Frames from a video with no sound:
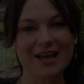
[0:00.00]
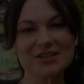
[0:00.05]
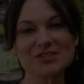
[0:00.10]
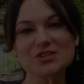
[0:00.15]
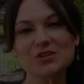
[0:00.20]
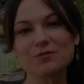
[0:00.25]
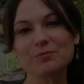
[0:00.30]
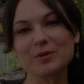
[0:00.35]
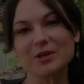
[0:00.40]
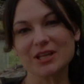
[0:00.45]

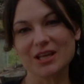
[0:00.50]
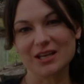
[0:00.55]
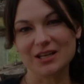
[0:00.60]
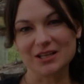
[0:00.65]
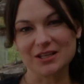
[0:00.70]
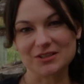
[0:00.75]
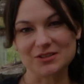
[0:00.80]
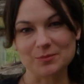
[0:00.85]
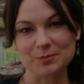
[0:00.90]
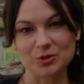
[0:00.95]
As you've been
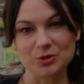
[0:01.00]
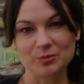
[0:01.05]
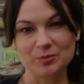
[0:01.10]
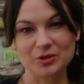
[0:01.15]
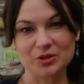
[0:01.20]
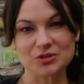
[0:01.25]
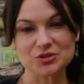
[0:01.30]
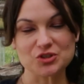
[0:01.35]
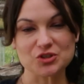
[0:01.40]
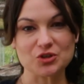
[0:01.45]
getting into
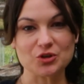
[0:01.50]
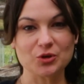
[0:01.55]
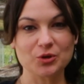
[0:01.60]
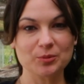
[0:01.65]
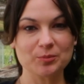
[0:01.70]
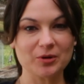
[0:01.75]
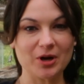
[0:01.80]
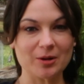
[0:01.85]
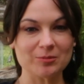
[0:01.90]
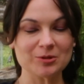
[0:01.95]
bluebirds,
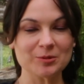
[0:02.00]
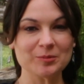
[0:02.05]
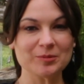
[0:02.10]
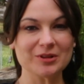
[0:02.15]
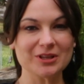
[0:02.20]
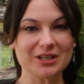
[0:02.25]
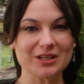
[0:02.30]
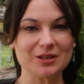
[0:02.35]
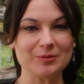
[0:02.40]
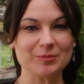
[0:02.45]
you're
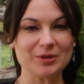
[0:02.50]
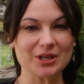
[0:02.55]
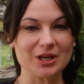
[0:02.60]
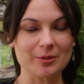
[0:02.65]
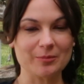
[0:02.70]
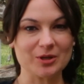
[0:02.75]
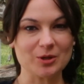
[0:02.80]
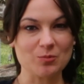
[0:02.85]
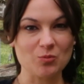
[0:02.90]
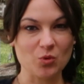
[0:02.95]
probably
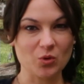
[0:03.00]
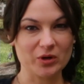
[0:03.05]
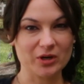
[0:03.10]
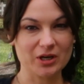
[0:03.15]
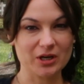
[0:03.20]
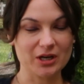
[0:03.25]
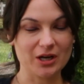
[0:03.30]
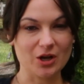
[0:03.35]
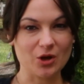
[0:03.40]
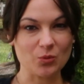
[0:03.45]
becoming
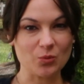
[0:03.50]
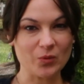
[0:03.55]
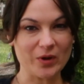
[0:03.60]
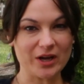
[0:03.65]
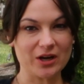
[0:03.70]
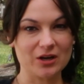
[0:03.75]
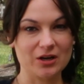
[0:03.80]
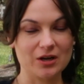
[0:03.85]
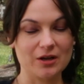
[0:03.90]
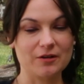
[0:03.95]
more
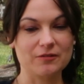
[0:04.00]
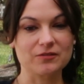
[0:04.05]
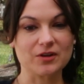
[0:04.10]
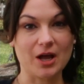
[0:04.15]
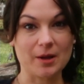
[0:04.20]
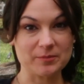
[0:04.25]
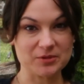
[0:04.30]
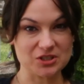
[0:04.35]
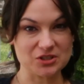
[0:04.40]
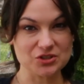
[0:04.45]
aware of
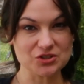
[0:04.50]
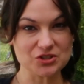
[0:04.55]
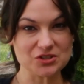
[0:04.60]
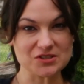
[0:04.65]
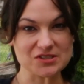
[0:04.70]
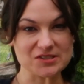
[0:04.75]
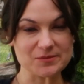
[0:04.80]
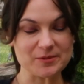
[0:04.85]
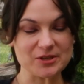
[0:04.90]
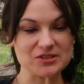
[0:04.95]

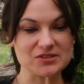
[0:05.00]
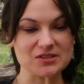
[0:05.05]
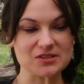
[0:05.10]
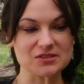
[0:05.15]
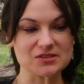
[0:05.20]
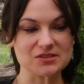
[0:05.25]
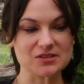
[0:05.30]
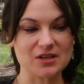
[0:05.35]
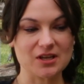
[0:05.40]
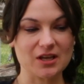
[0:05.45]
competition
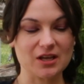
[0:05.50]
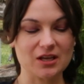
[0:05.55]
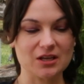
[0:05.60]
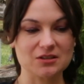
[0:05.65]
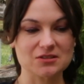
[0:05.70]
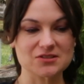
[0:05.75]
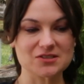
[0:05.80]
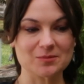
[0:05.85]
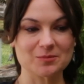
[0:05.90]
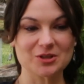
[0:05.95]
species.
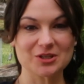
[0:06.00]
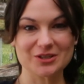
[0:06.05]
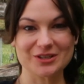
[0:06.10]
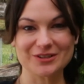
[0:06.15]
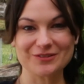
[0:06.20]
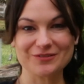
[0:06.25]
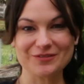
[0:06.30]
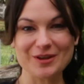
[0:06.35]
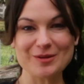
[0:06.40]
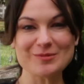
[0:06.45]
And some of
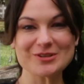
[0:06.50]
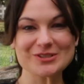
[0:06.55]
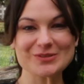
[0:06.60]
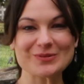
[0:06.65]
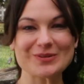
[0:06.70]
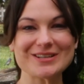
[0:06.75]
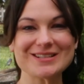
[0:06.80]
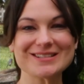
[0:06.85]
the famous